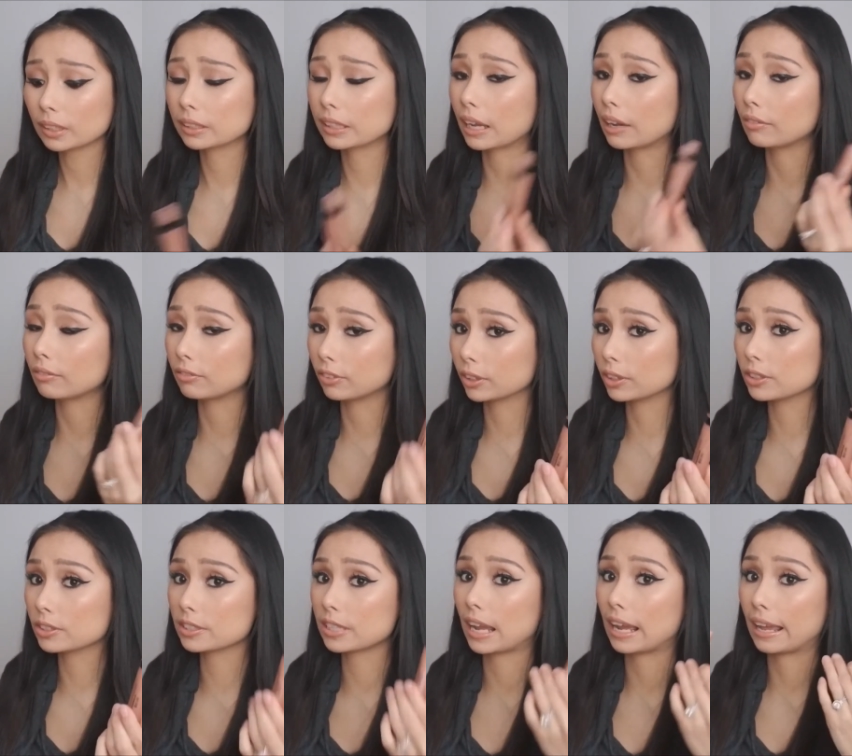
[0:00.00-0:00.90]
at
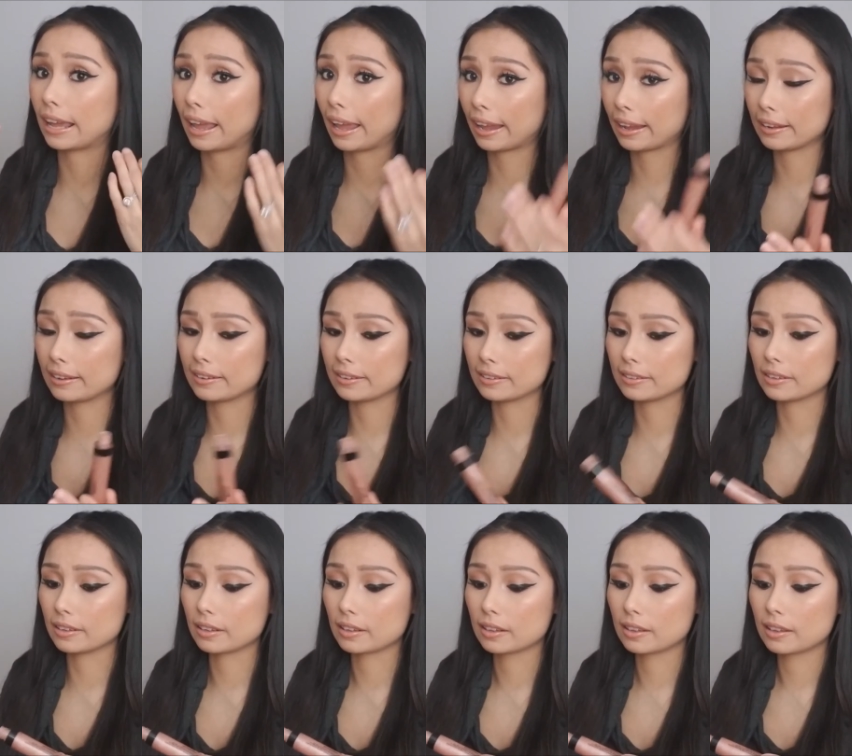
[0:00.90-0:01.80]
first I
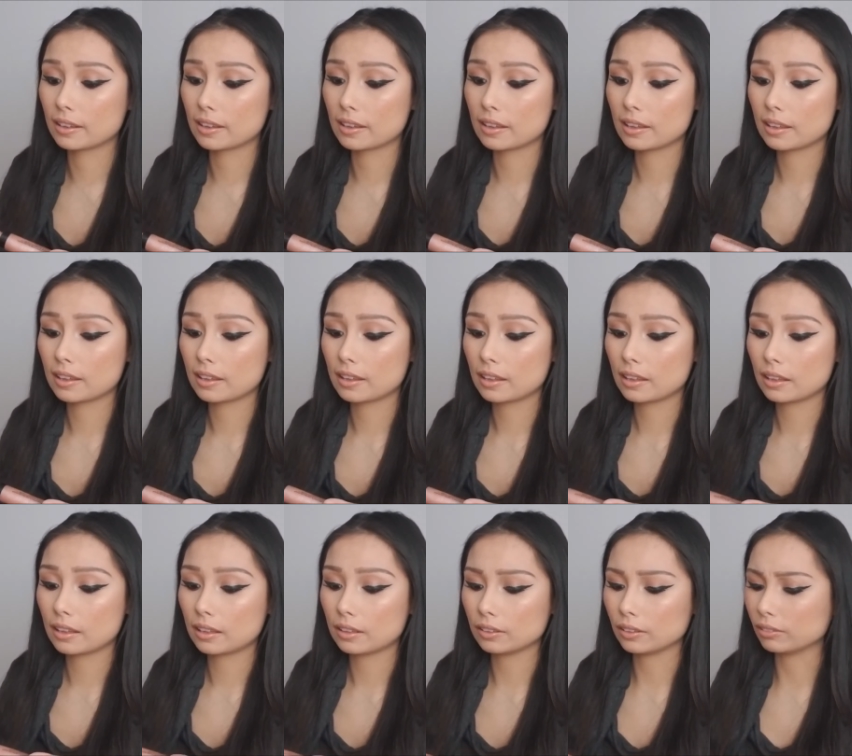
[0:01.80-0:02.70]
hated
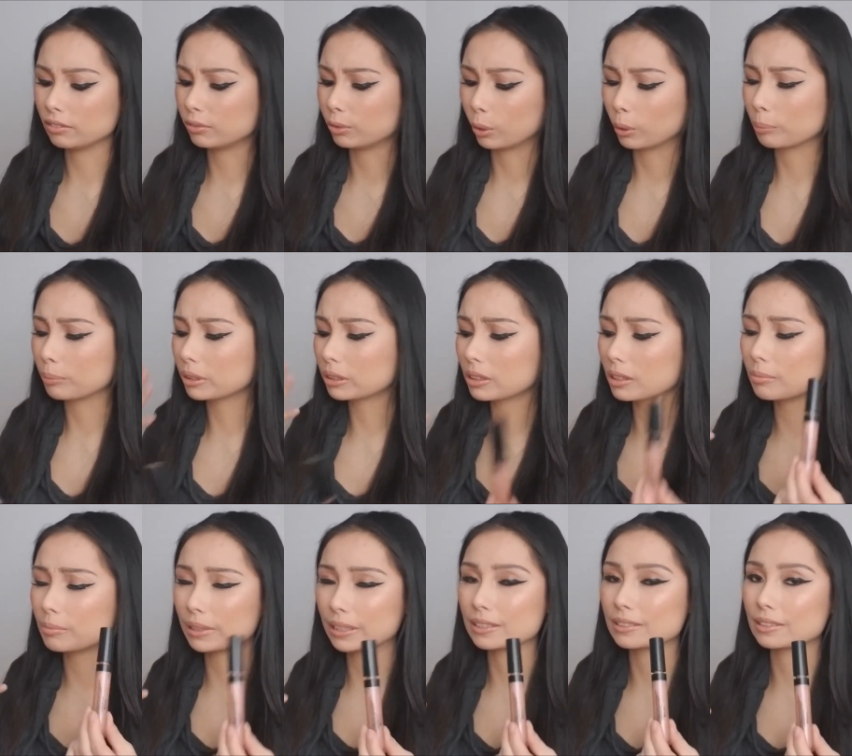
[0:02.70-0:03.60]
the formula
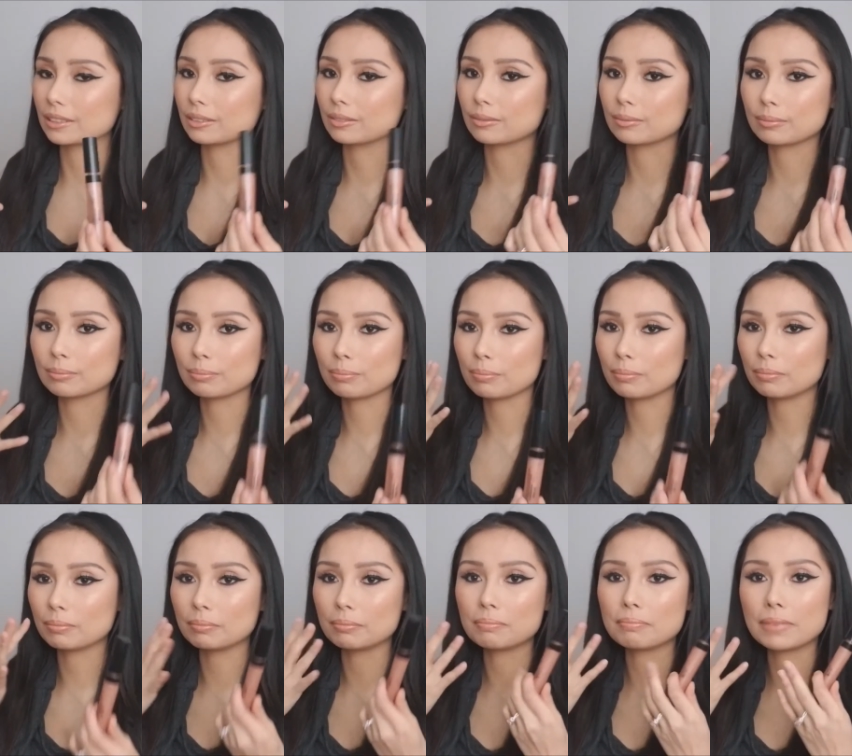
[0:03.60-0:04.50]
because it
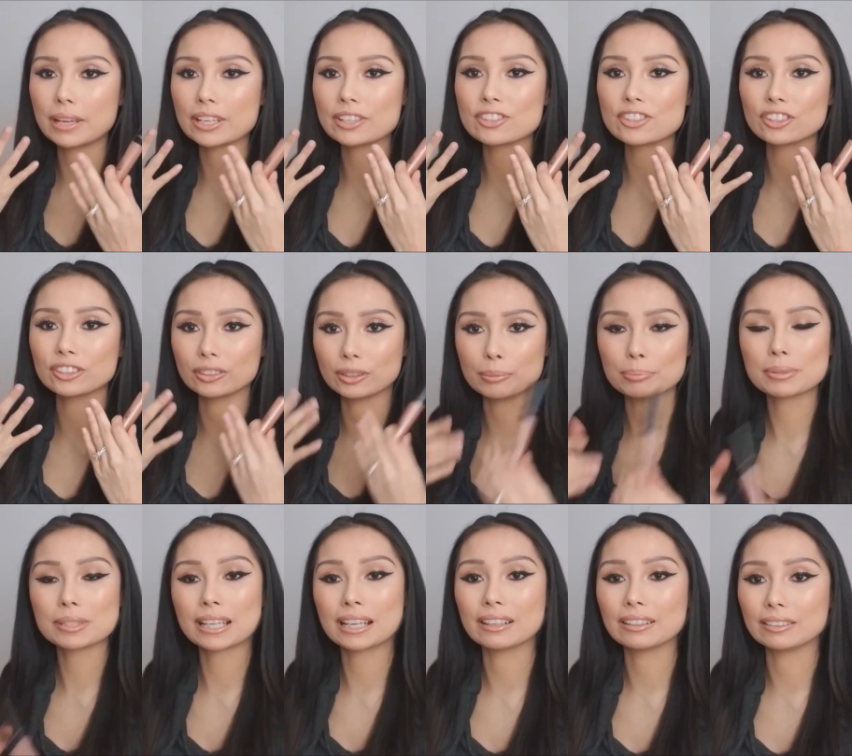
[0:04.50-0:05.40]
makes your lips
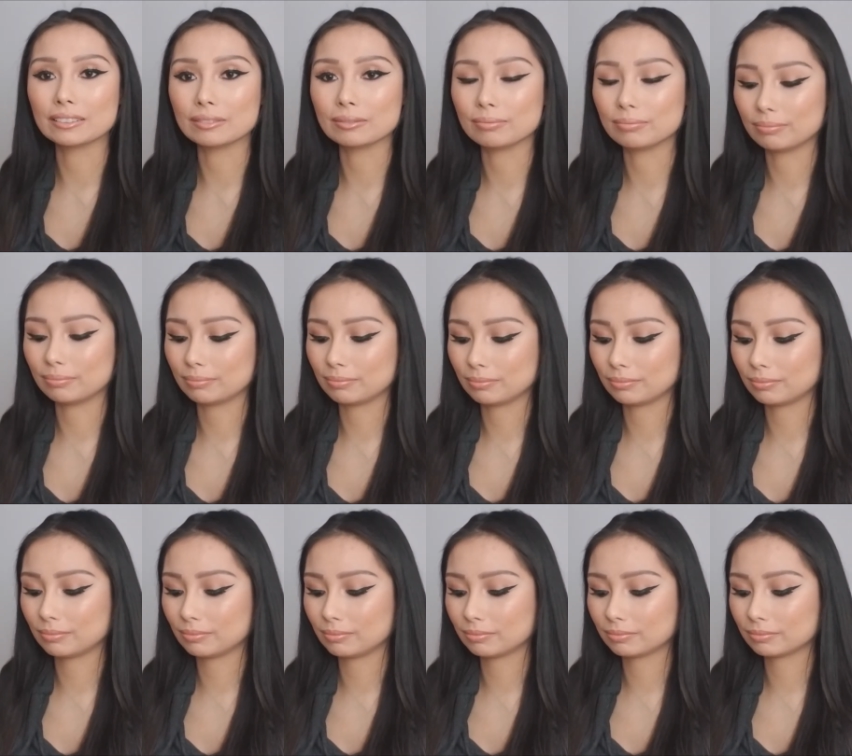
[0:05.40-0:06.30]
kind of
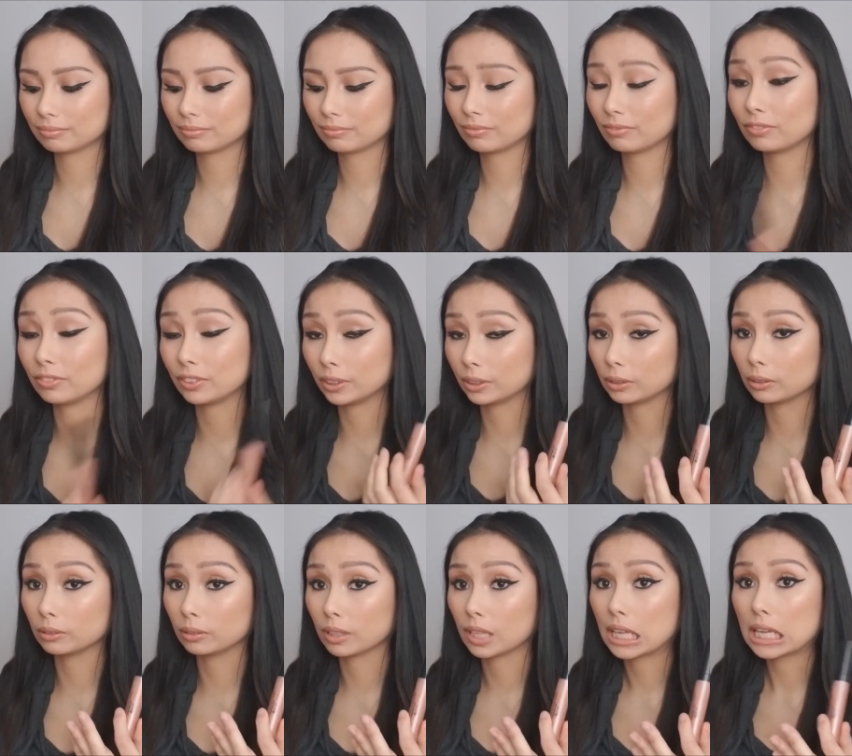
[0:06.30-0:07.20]

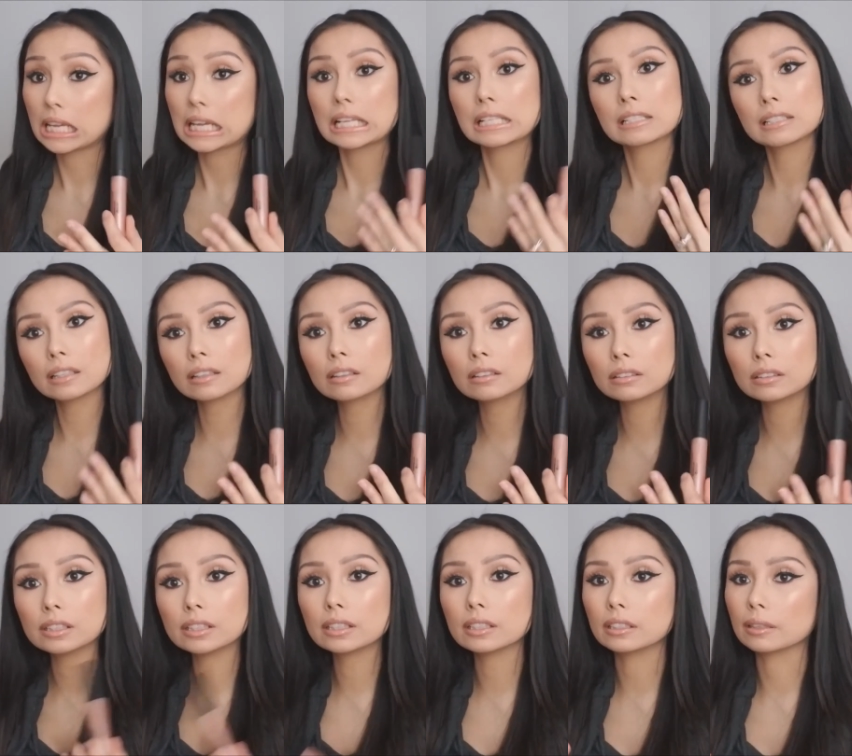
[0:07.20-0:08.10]
feel
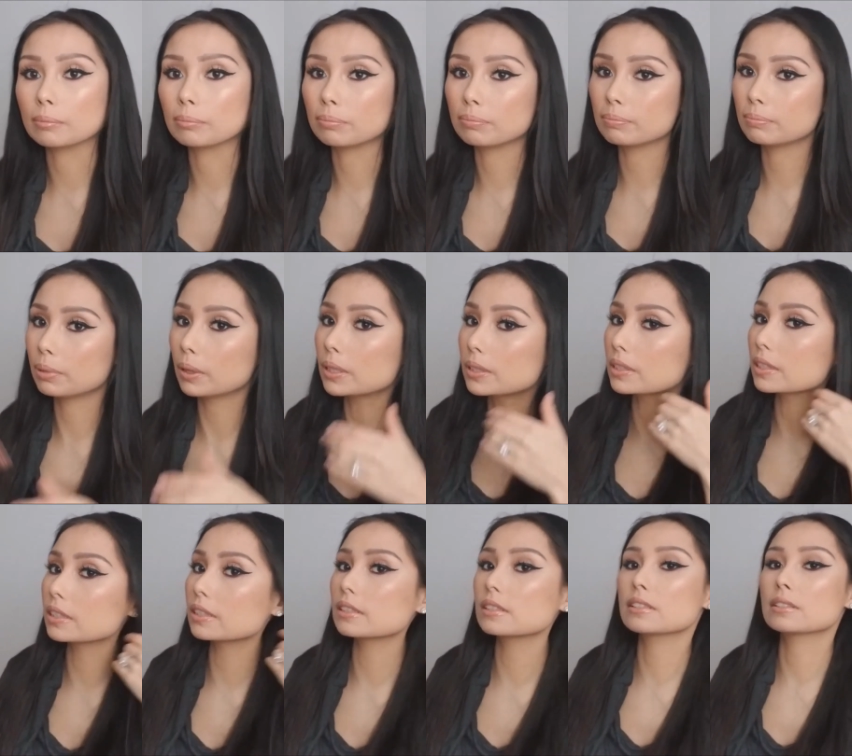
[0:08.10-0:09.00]
tingly and it
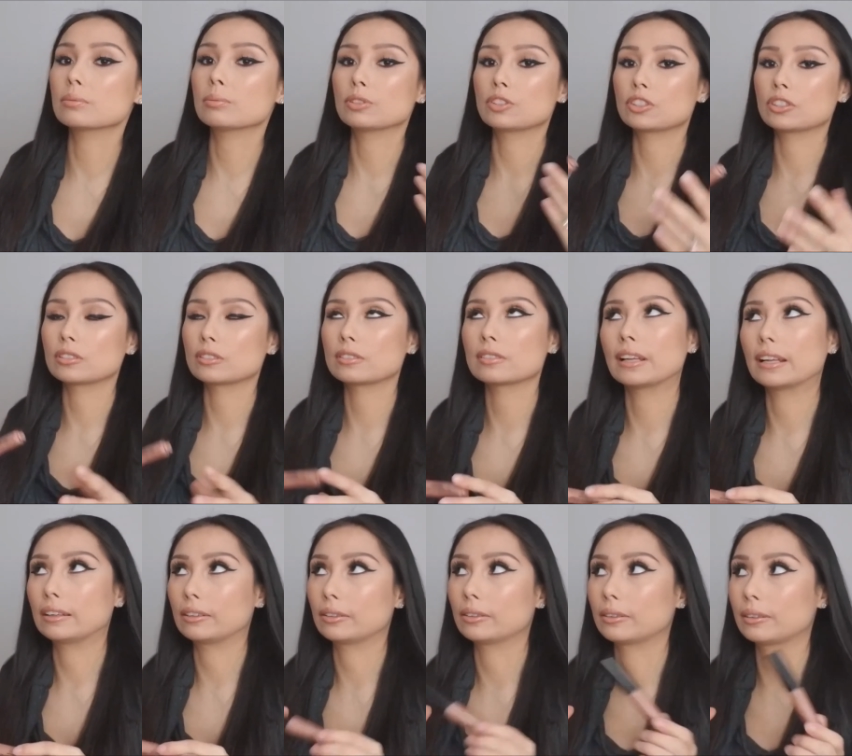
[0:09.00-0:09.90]
buzzes, which is, I
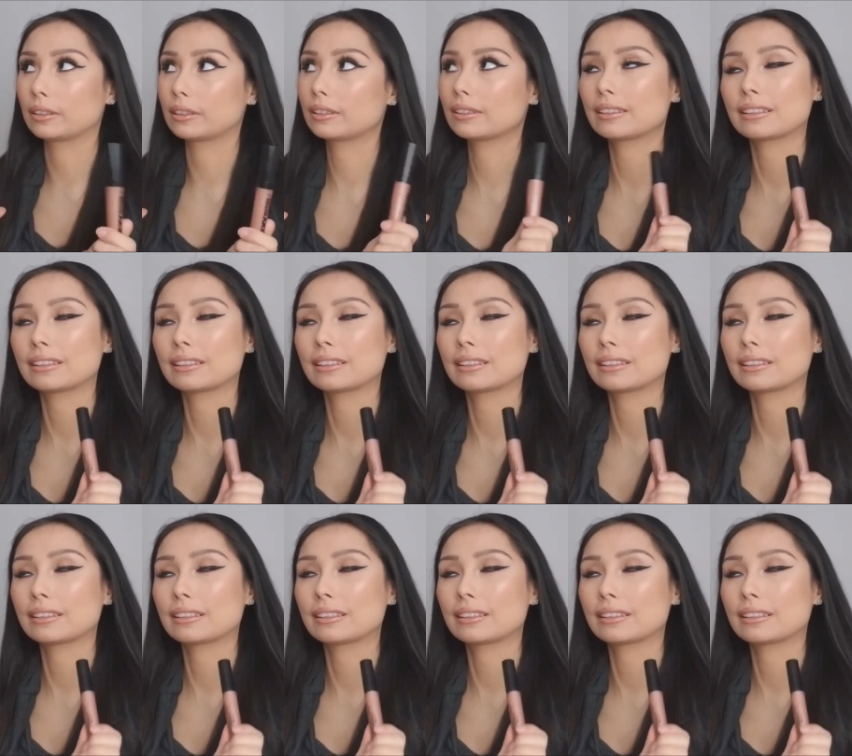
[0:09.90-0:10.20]
don't know.